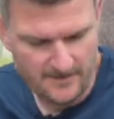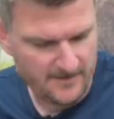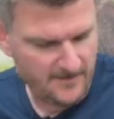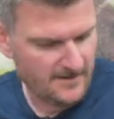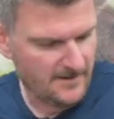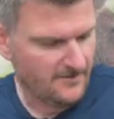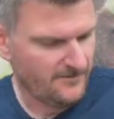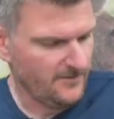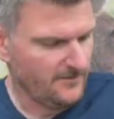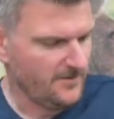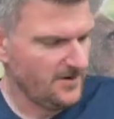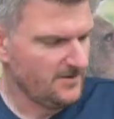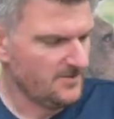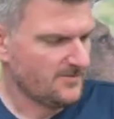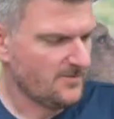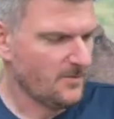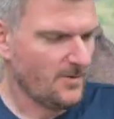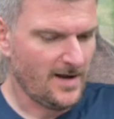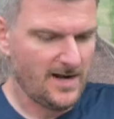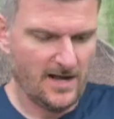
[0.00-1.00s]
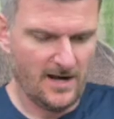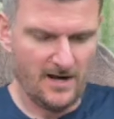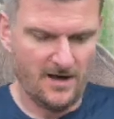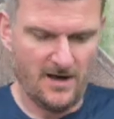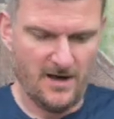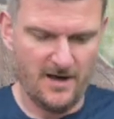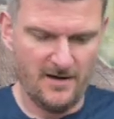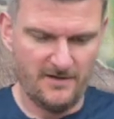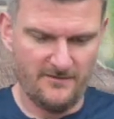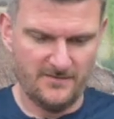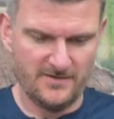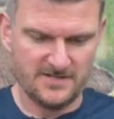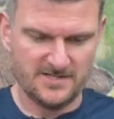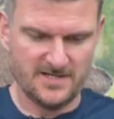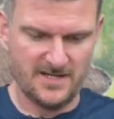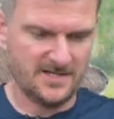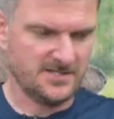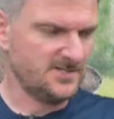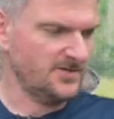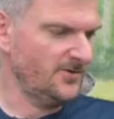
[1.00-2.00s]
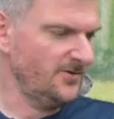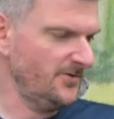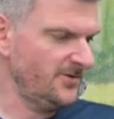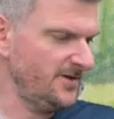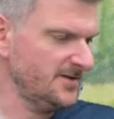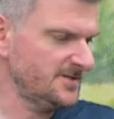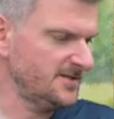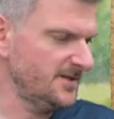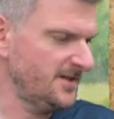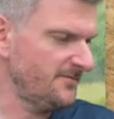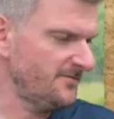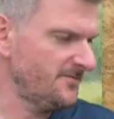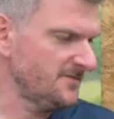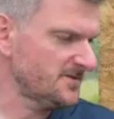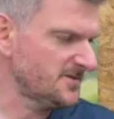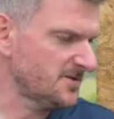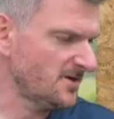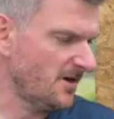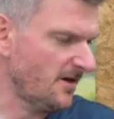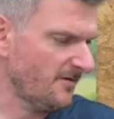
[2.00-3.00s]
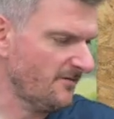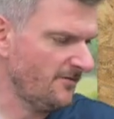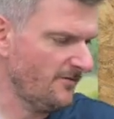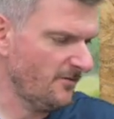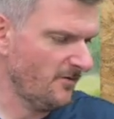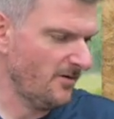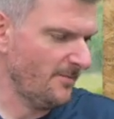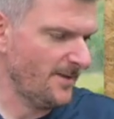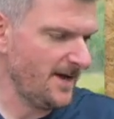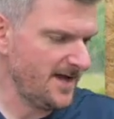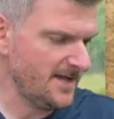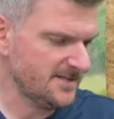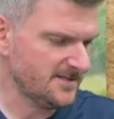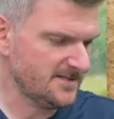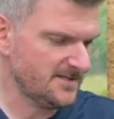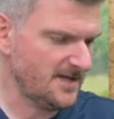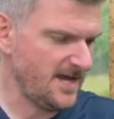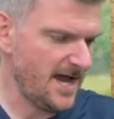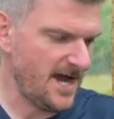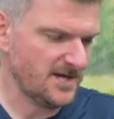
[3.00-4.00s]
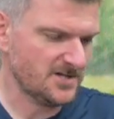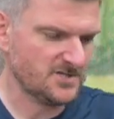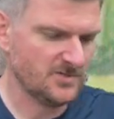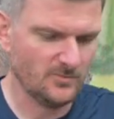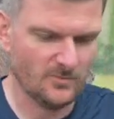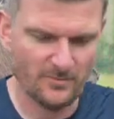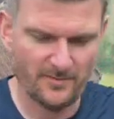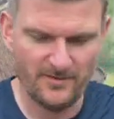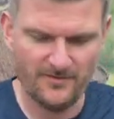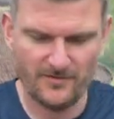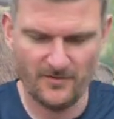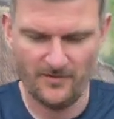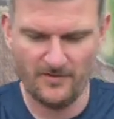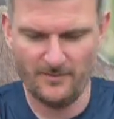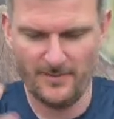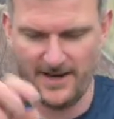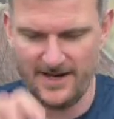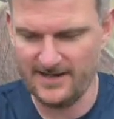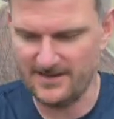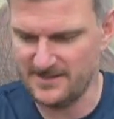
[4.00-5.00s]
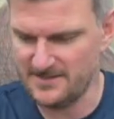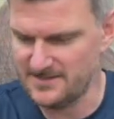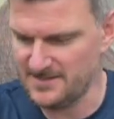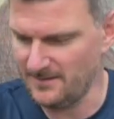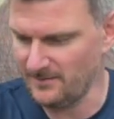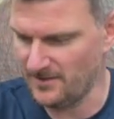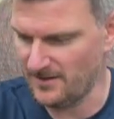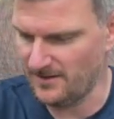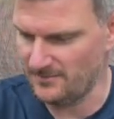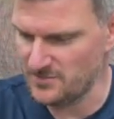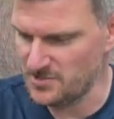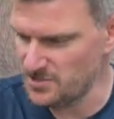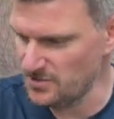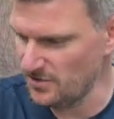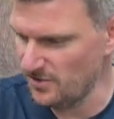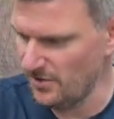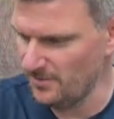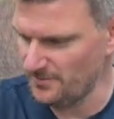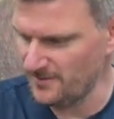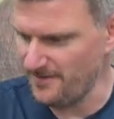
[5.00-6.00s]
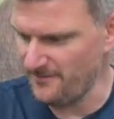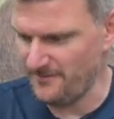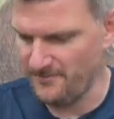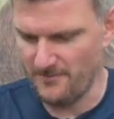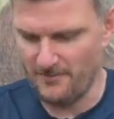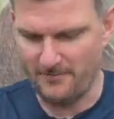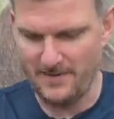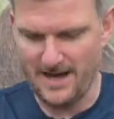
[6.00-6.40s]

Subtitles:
Now I've reviewed quite a lot of the 600s in different stock formats. The action will be fundamentally similar, I'm sure, with different